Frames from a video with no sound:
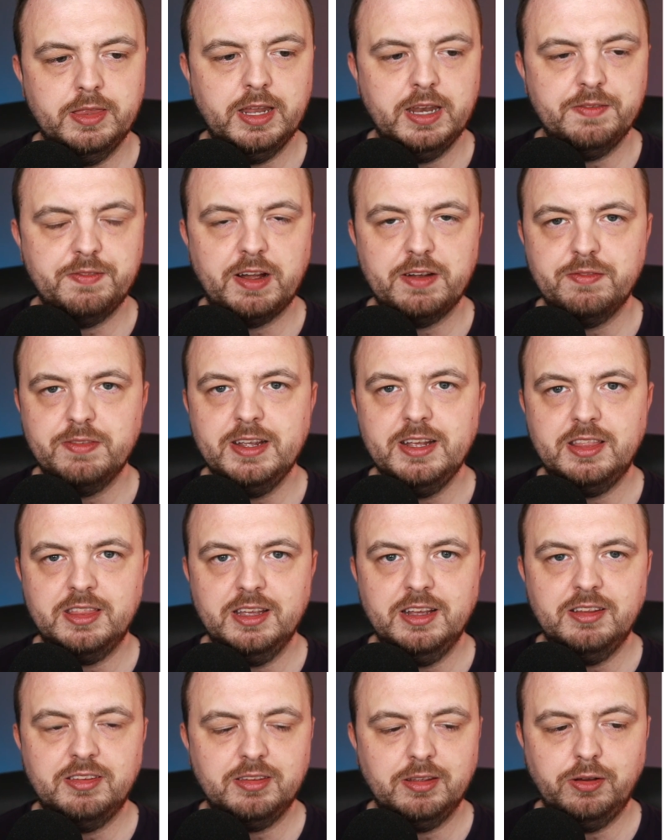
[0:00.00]
then if I read
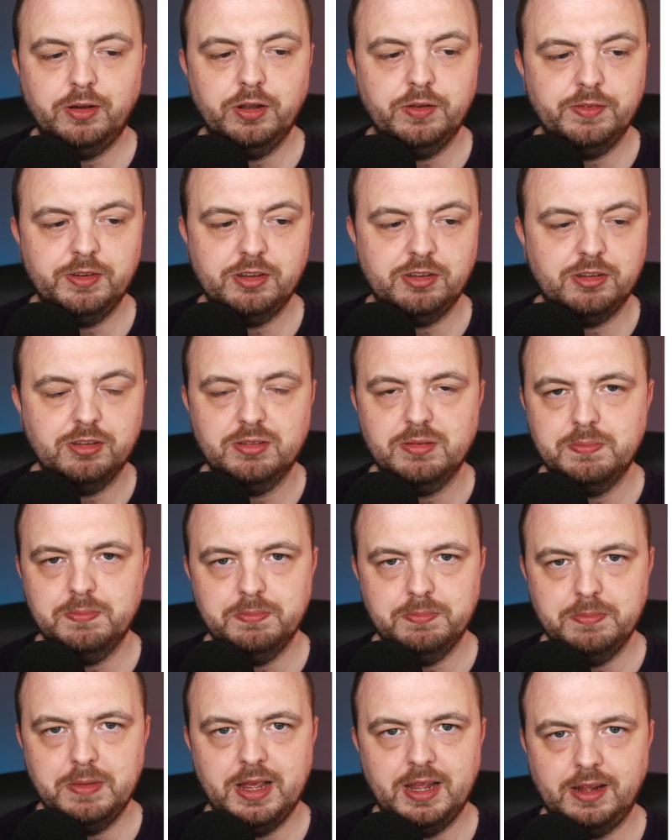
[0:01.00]
this, a lot of it just doesn't
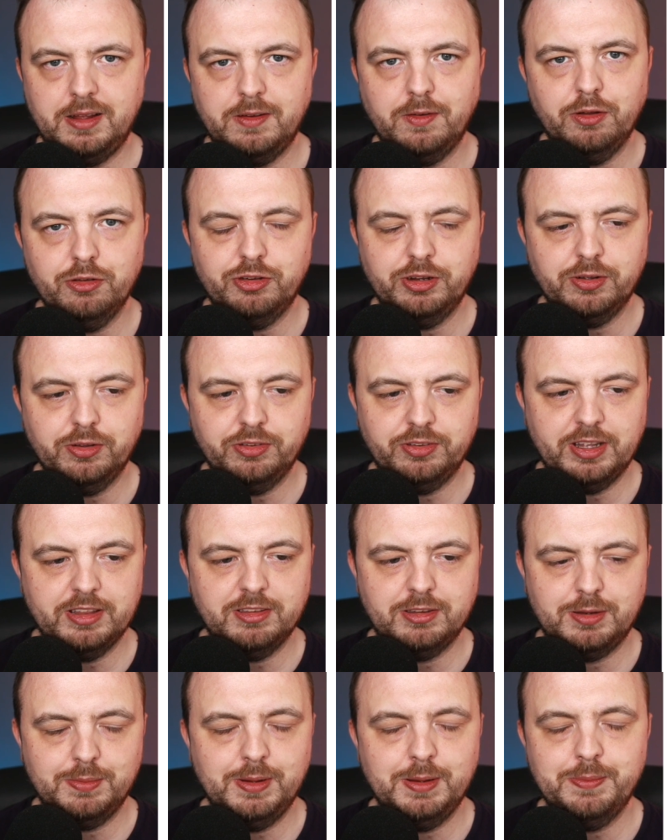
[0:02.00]
make logical
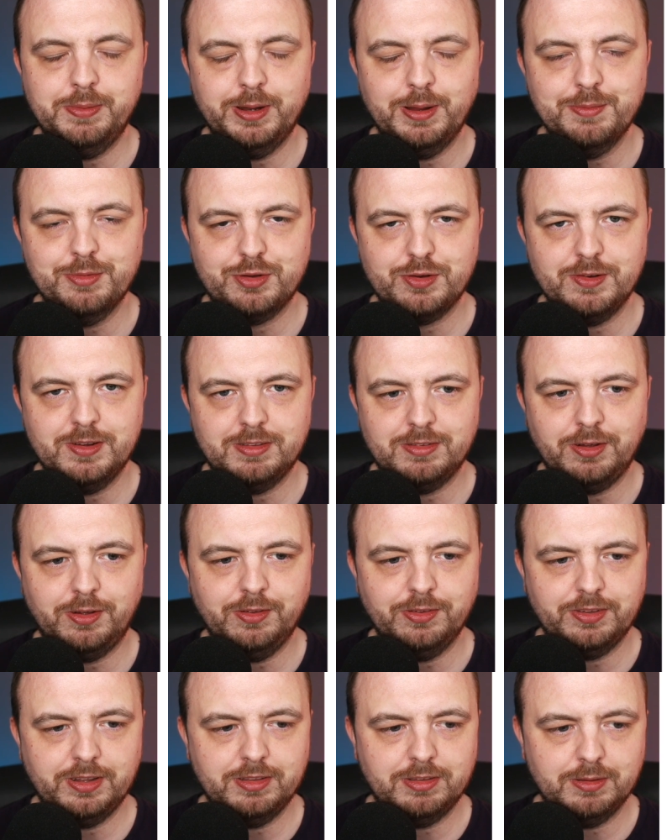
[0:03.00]
sense to me, but I'm sure it's
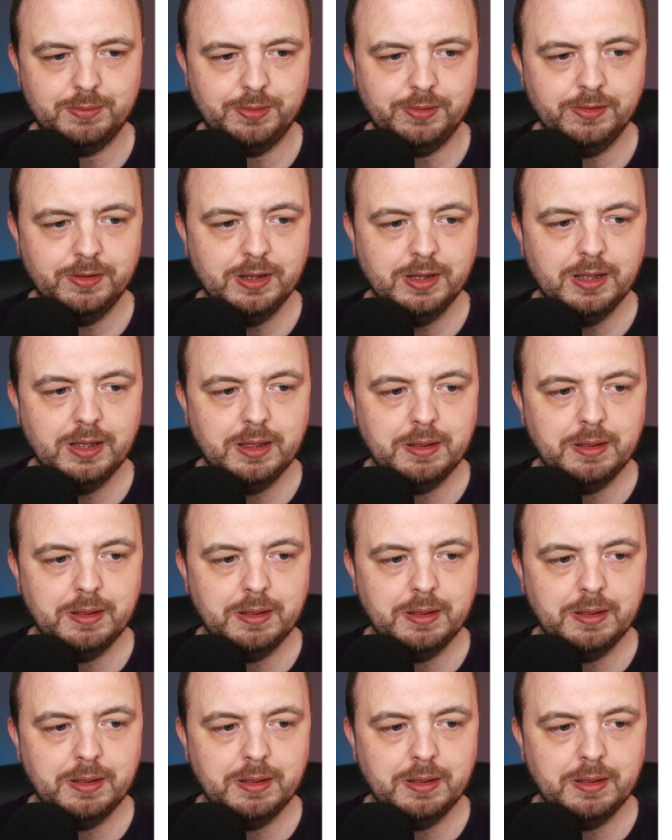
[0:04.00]
all sensible.